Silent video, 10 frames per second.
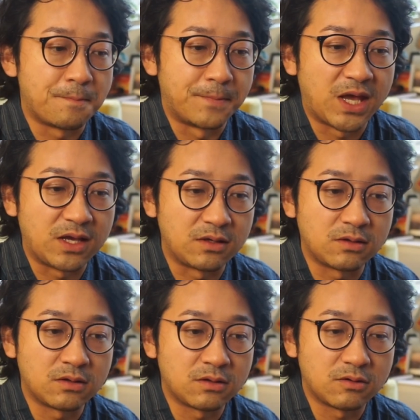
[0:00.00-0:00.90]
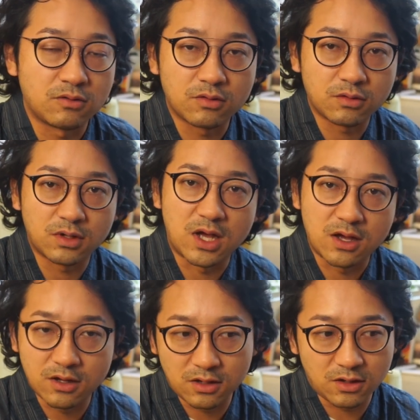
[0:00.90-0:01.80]
main
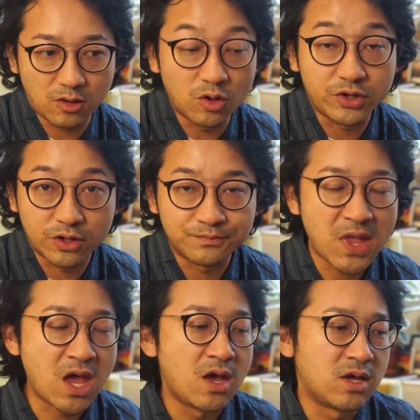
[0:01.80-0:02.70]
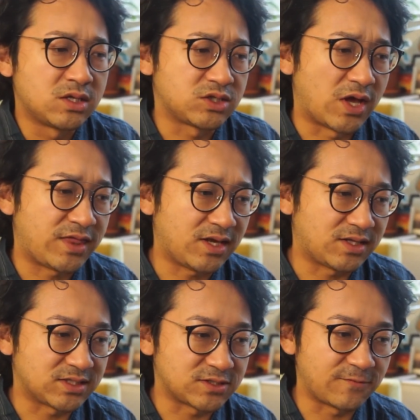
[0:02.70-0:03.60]
audio. So I think
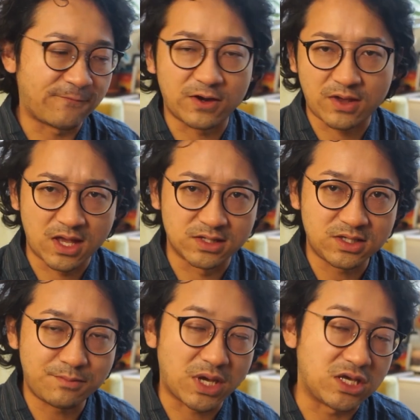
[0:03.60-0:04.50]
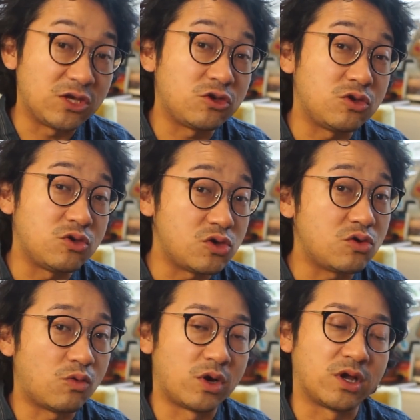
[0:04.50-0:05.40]
this is very handy, but if you
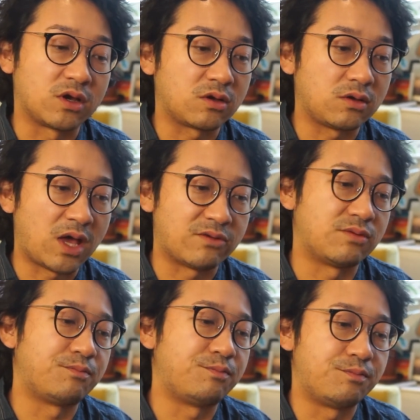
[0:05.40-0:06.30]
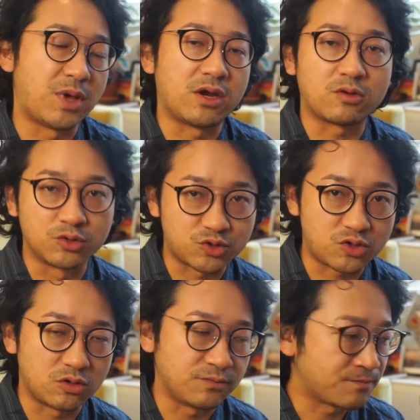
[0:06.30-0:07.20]
want to have a better
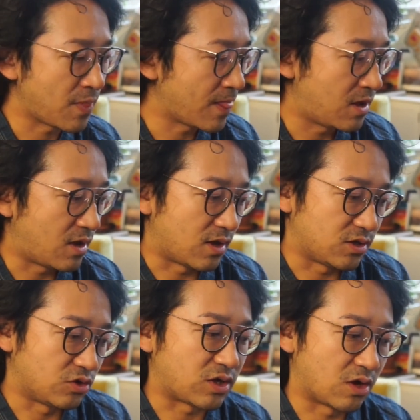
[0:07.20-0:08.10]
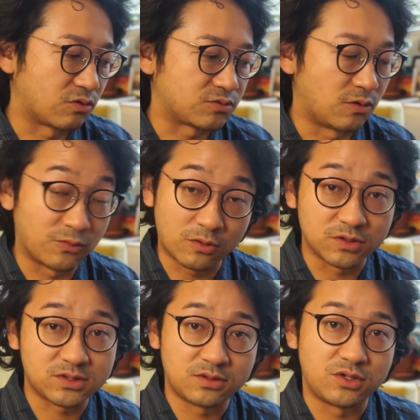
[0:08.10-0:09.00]
control, you can of
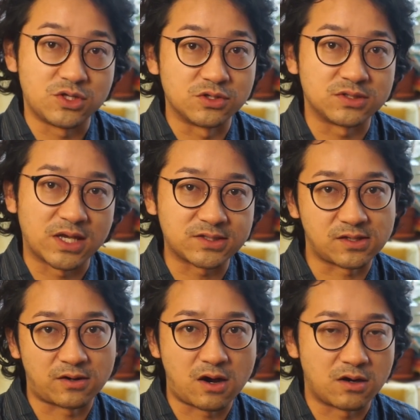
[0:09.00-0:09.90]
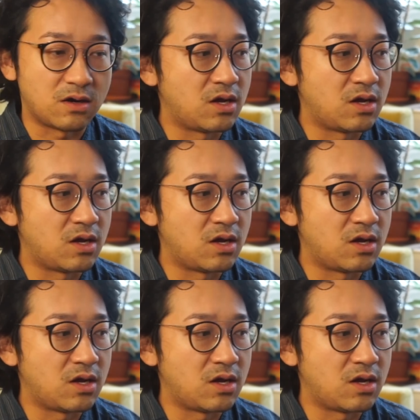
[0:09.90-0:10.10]
course use XLR